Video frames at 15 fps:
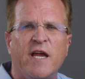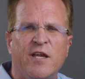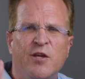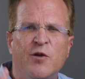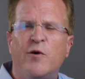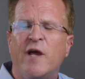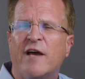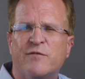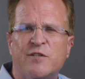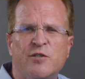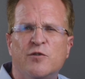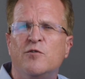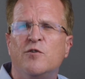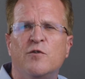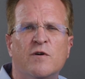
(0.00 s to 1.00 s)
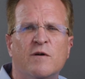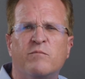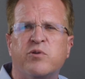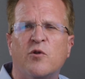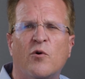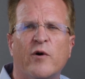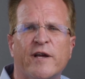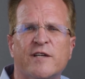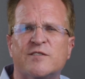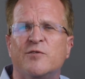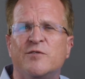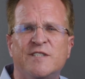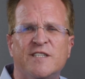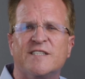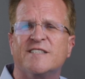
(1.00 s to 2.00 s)
You have two new employees who
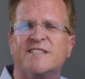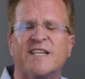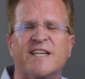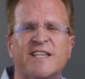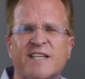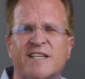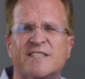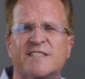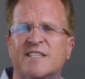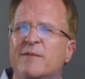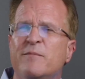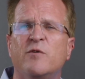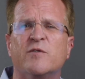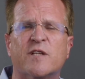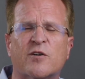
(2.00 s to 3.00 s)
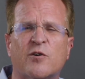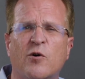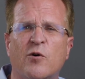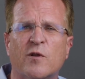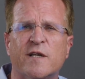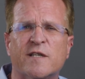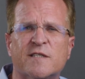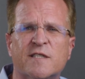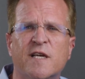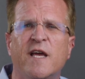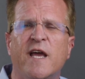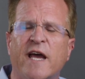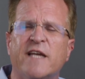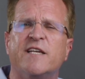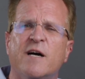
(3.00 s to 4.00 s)
just said this. Tell me what the goal is
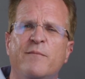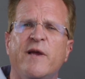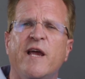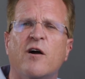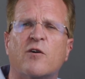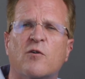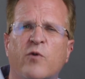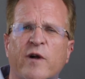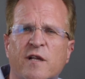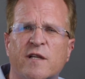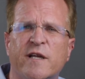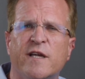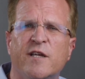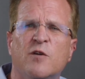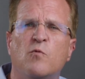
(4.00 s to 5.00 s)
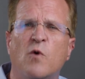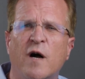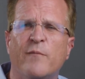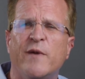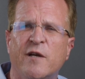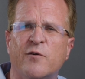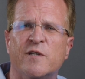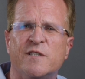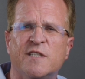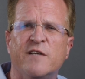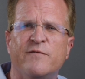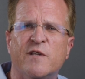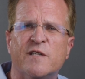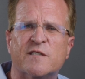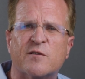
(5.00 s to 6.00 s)
and tell me how quickly you want me to
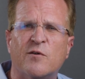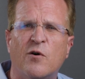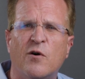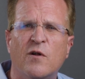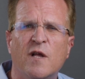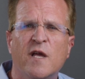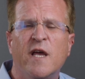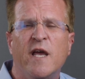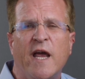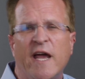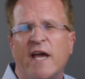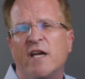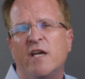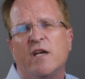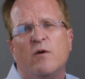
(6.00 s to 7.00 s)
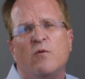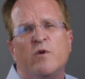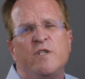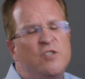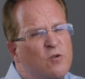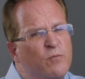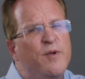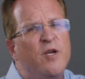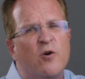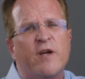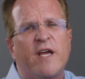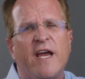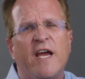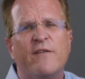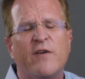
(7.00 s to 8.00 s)
achieve this goal. And would you be
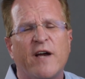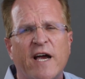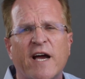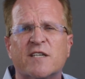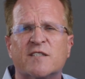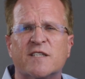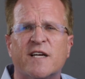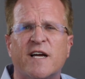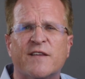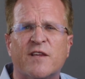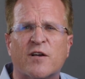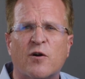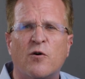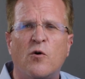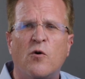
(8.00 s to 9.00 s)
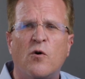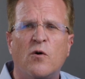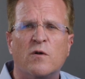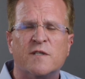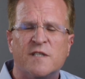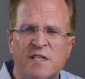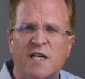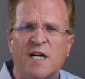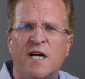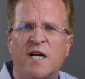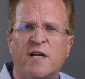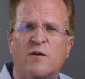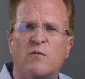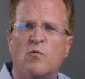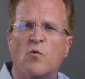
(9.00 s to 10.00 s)
okay if I actually got the goal
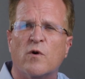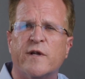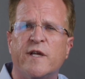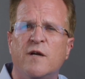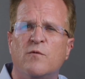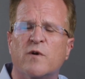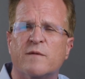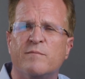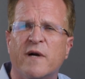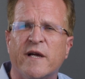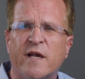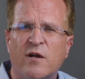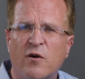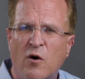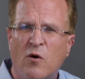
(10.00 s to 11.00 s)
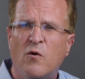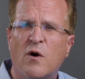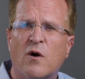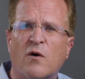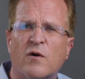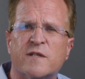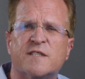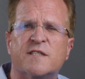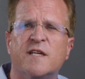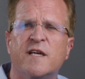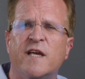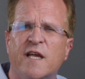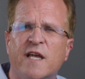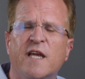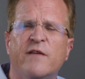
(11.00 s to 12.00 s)
done working with my cohorts
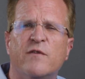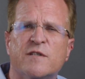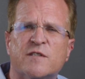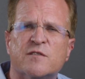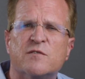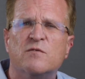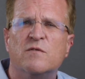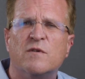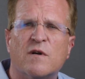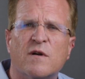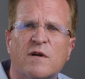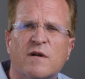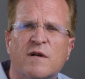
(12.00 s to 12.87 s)
even sooner?